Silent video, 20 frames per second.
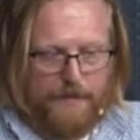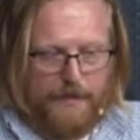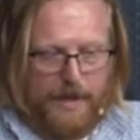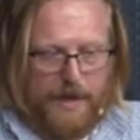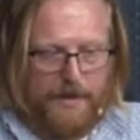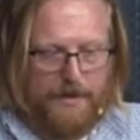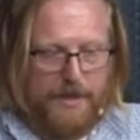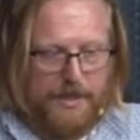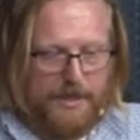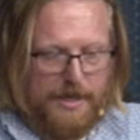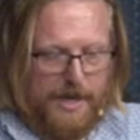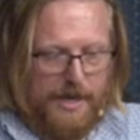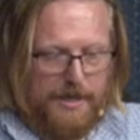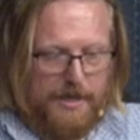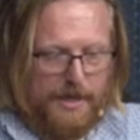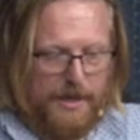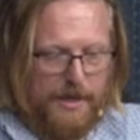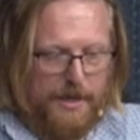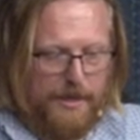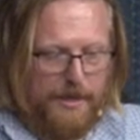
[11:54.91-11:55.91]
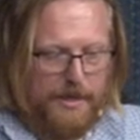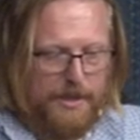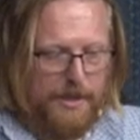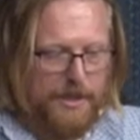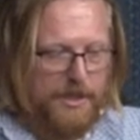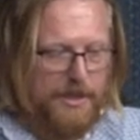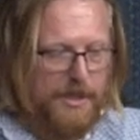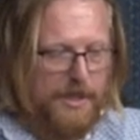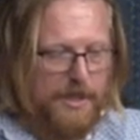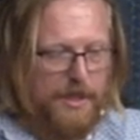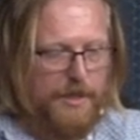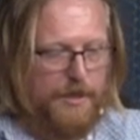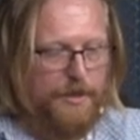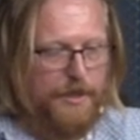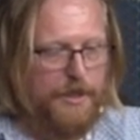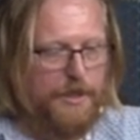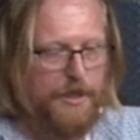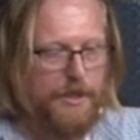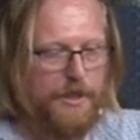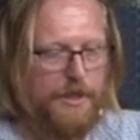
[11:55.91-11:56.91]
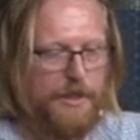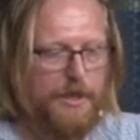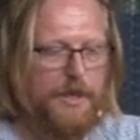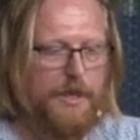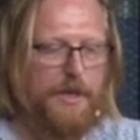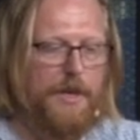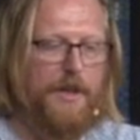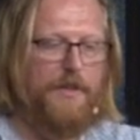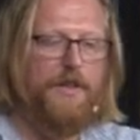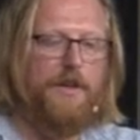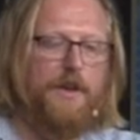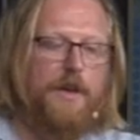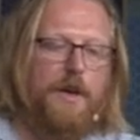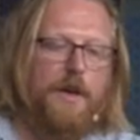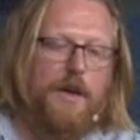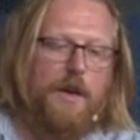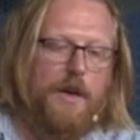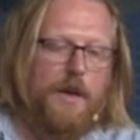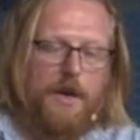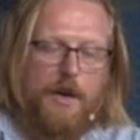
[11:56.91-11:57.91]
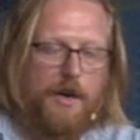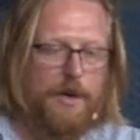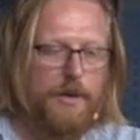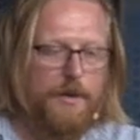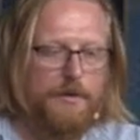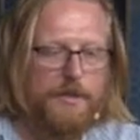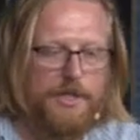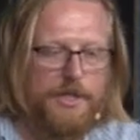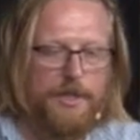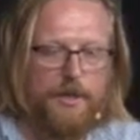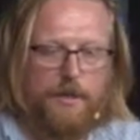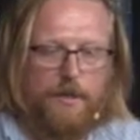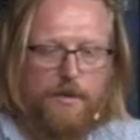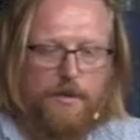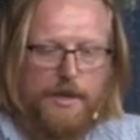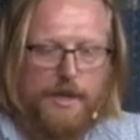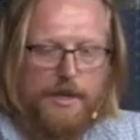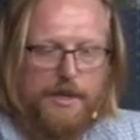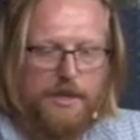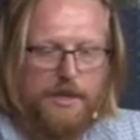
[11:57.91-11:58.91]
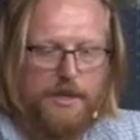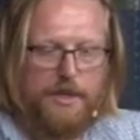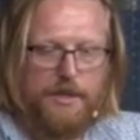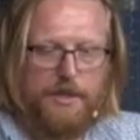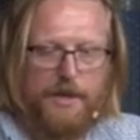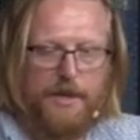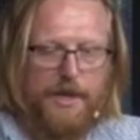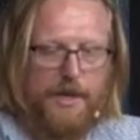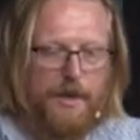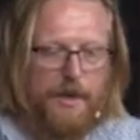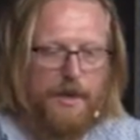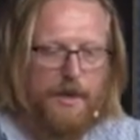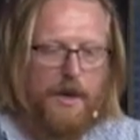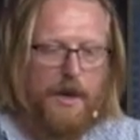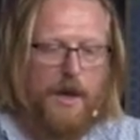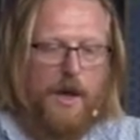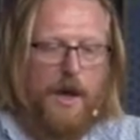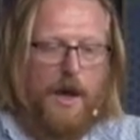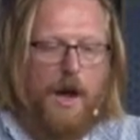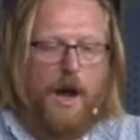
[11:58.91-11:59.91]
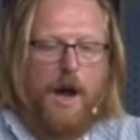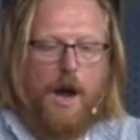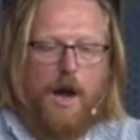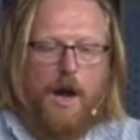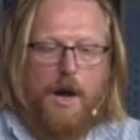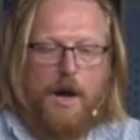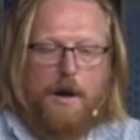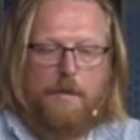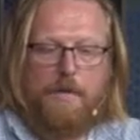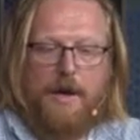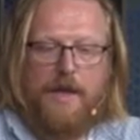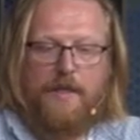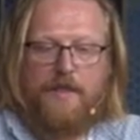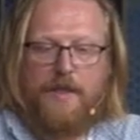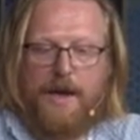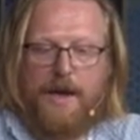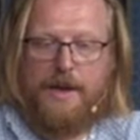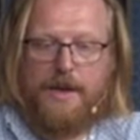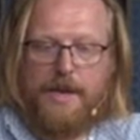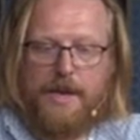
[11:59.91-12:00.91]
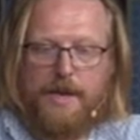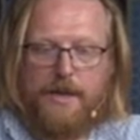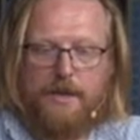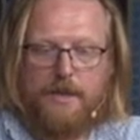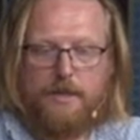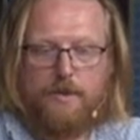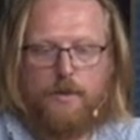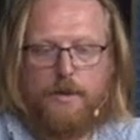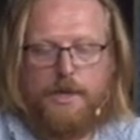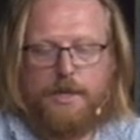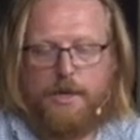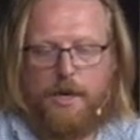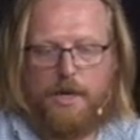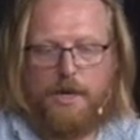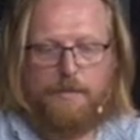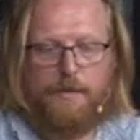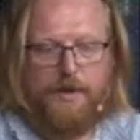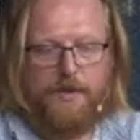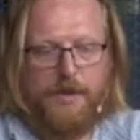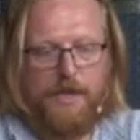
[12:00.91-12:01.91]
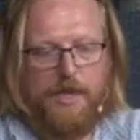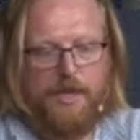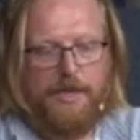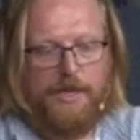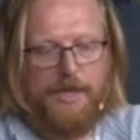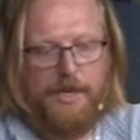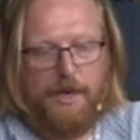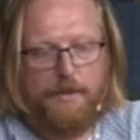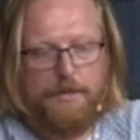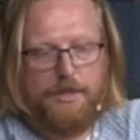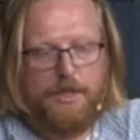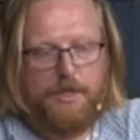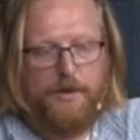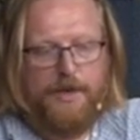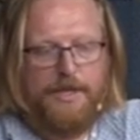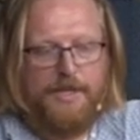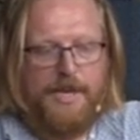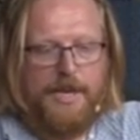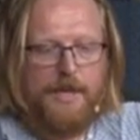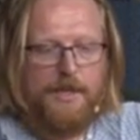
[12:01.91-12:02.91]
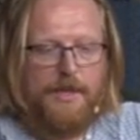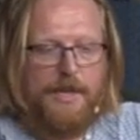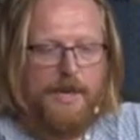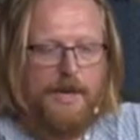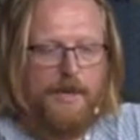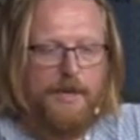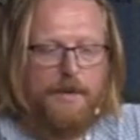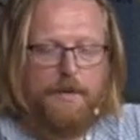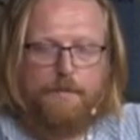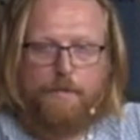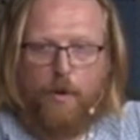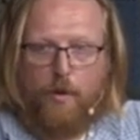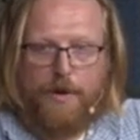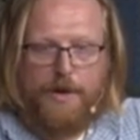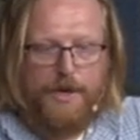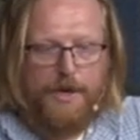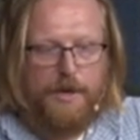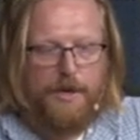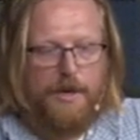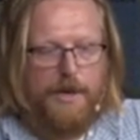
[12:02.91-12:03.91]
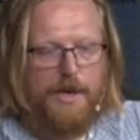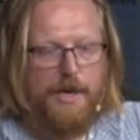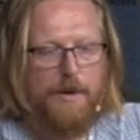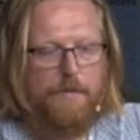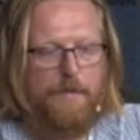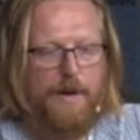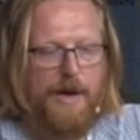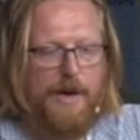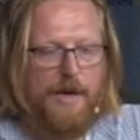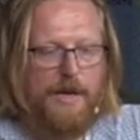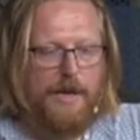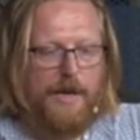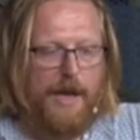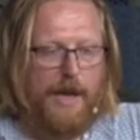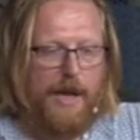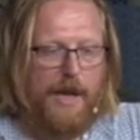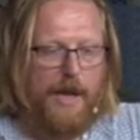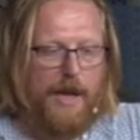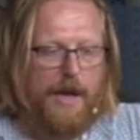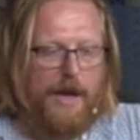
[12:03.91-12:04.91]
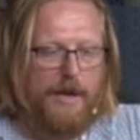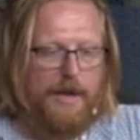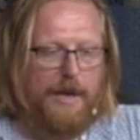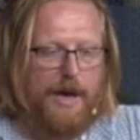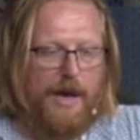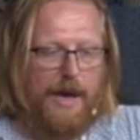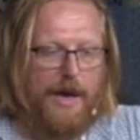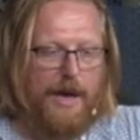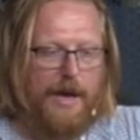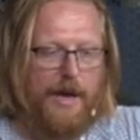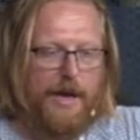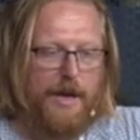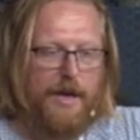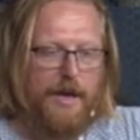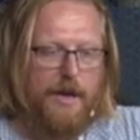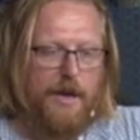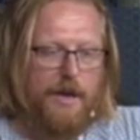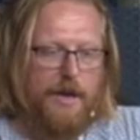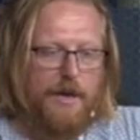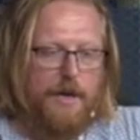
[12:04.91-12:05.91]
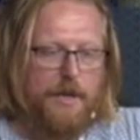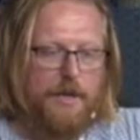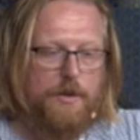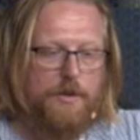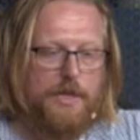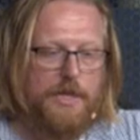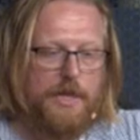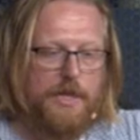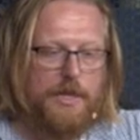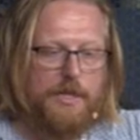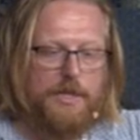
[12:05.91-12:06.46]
In this case, again, it succeeded, returned nothing, or 0 as an error. And here is where I talk about the cleanup. So I take that pointer I get back, and using a